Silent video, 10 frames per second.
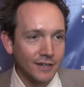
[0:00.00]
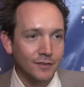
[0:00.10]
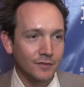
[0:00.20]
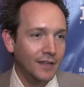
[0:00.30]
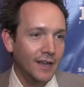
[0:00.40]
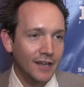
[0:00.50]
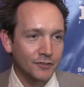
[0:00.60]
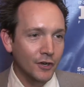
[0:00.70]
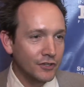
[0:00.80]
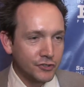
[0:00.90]
It, it's
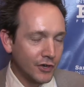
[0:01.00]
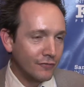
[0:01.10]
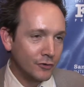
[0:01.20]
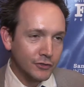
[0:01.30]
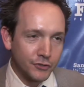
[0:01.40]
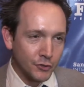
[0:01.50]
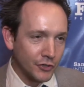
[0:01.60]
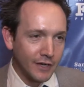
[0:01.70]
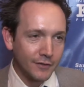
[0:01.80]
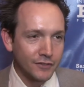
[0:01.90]
not a straightforward story.